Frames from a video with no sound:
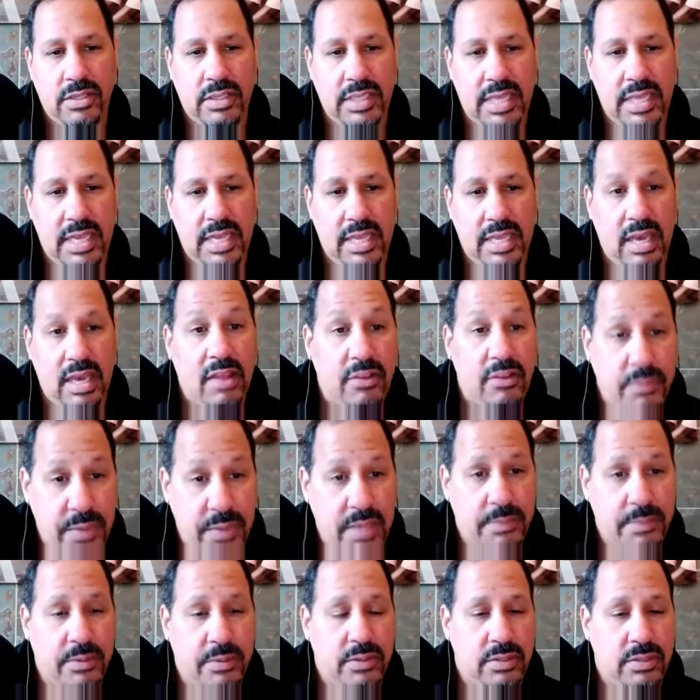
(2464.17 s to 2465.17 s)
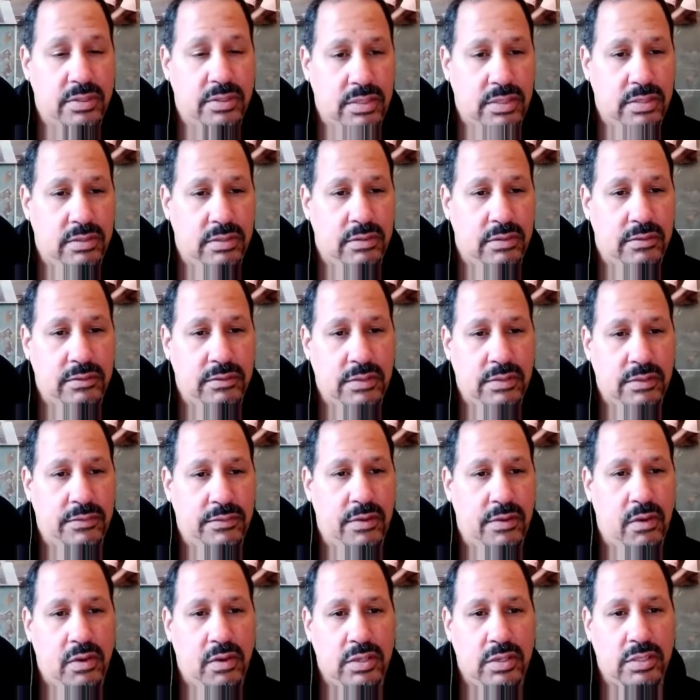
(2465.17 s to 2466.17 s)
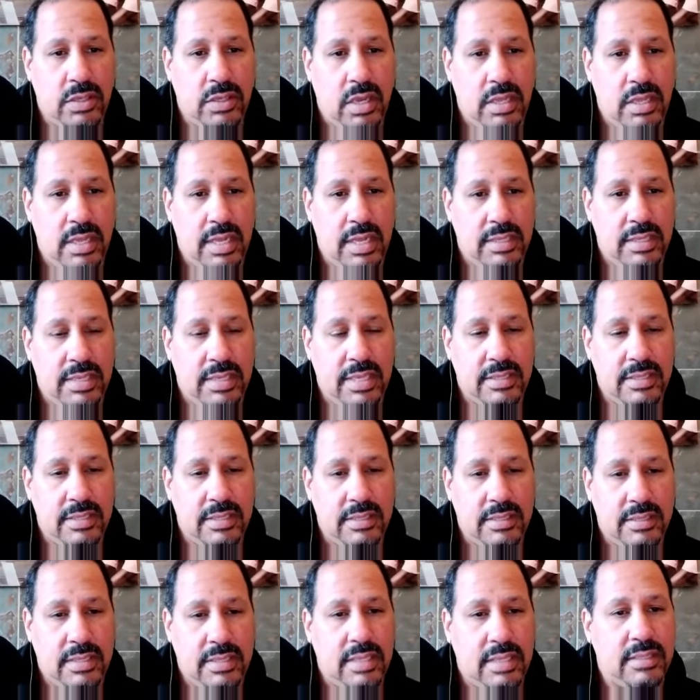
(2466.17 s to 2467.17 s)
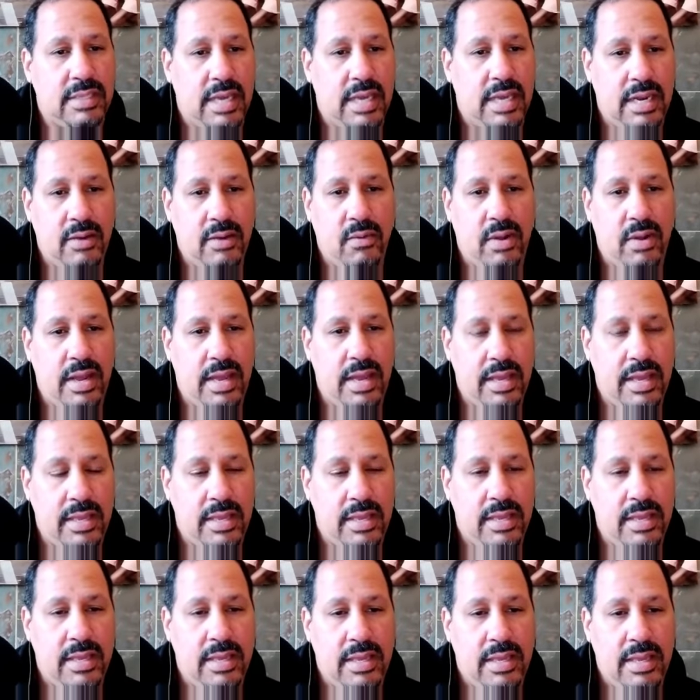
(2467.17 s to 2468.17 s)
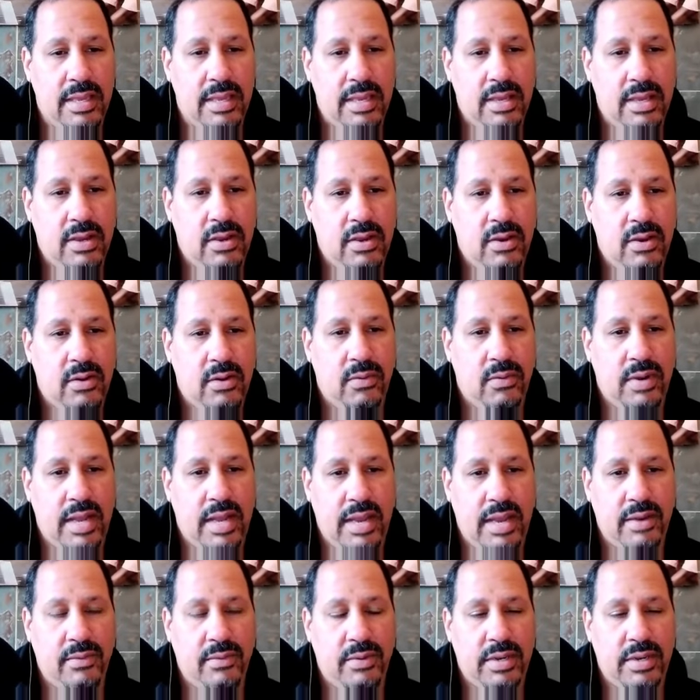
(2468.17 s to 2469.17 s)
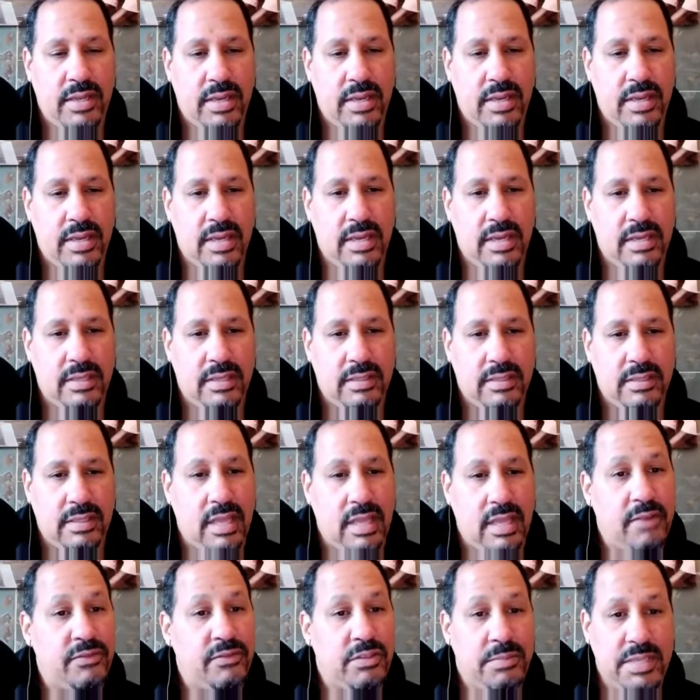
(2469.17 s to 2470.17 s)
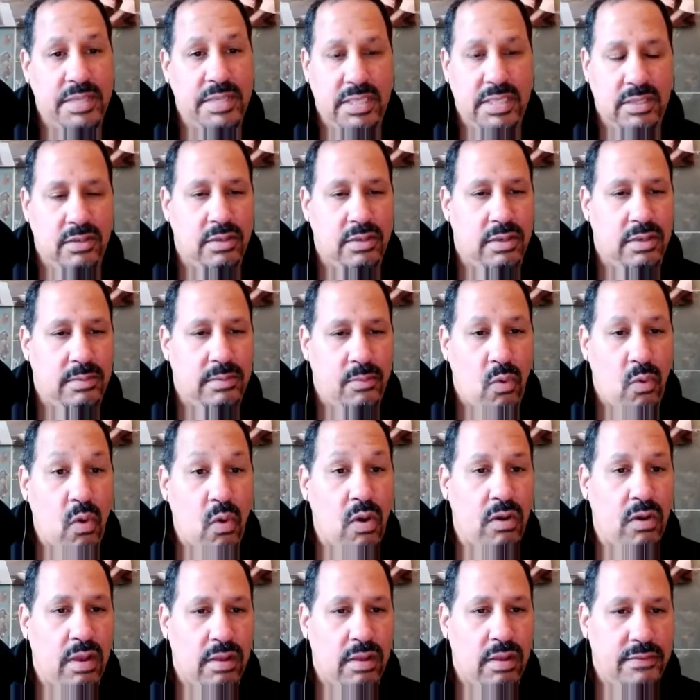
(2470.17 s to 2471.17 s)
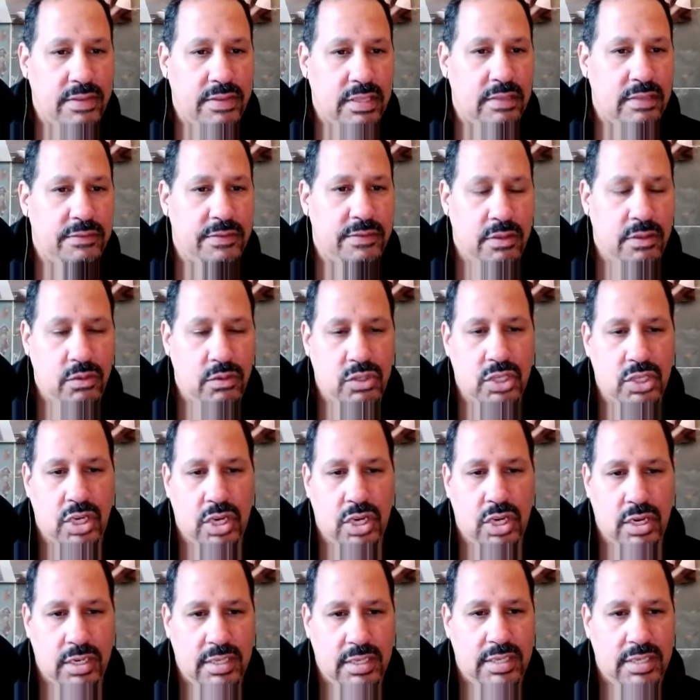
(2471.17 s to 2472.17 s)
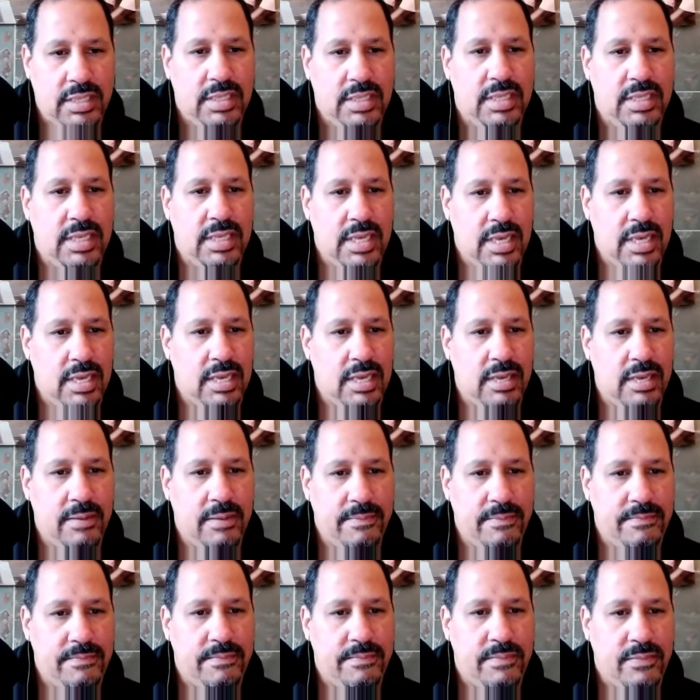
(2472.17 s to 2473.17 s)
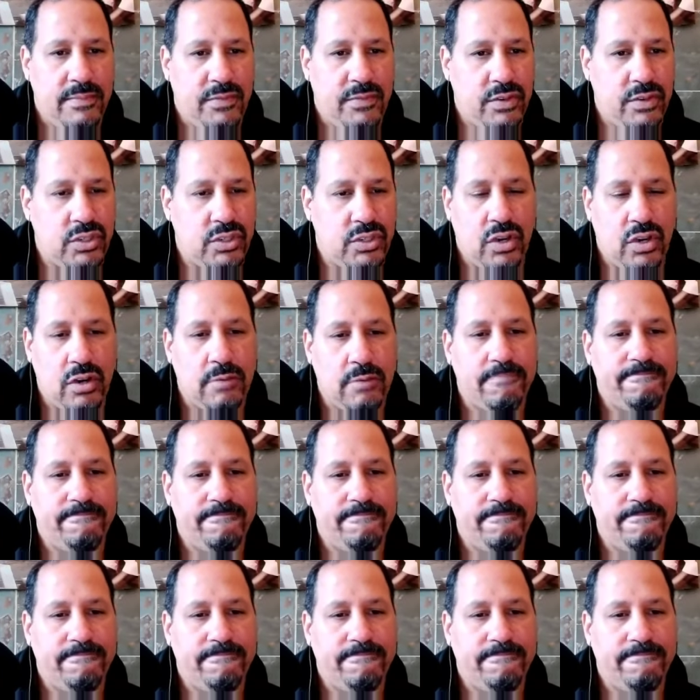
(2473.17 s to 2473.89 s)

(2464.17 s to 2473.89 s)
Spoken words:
in getting other people's to focus on that. That's kind of what I would love to be doing more of in the future, for sure.